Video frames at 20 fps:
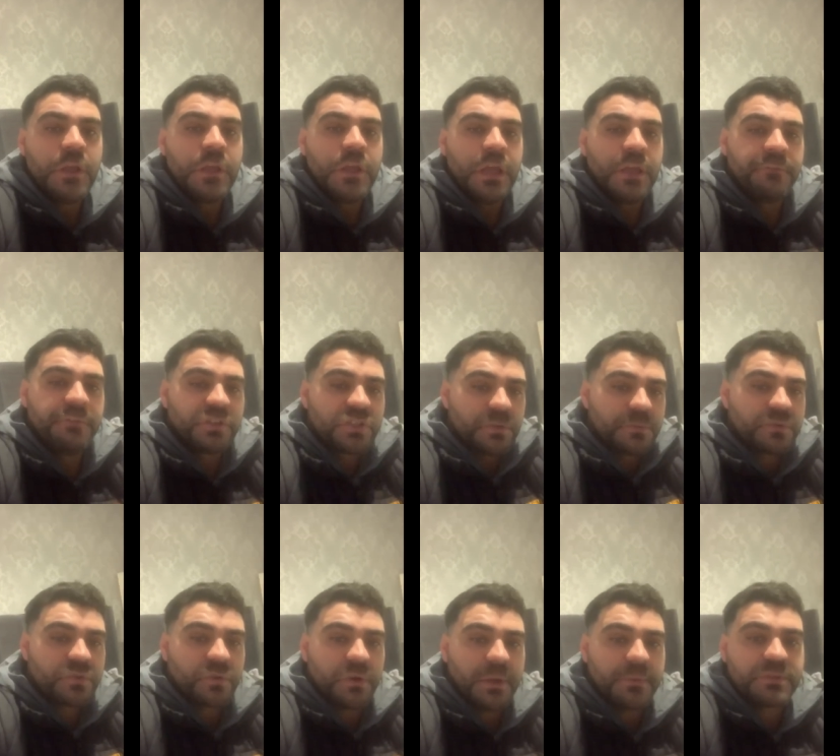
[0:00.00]
If you
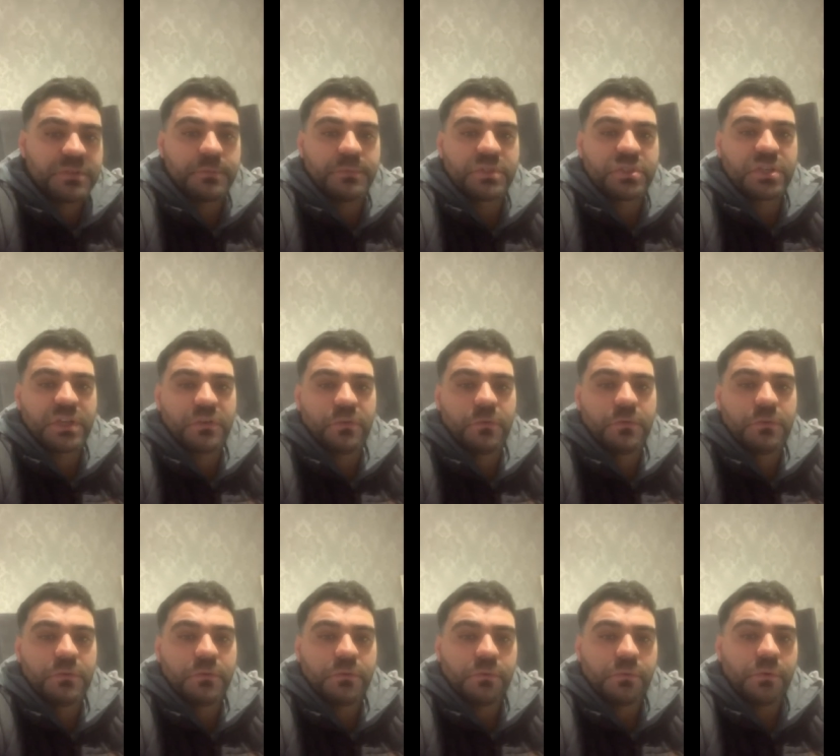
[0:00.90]
subscribe to my channel,
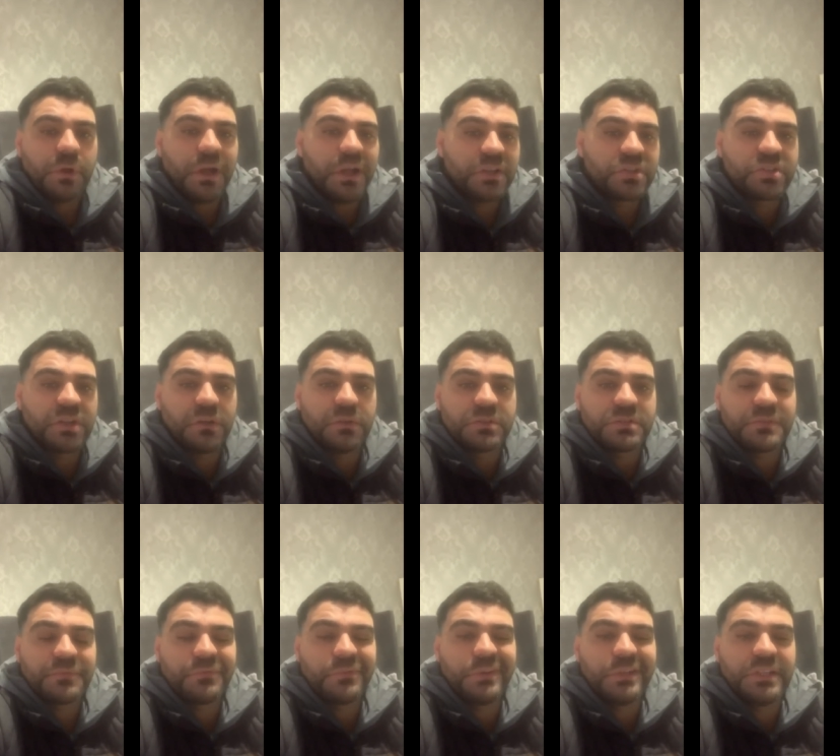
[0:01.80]
our channel, it's
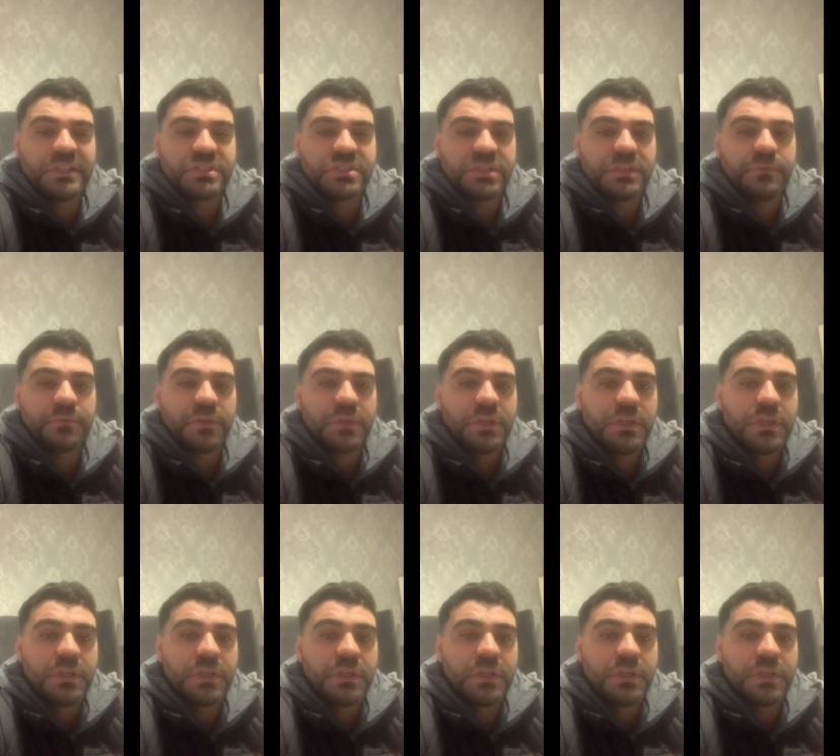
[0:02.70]
3D TV,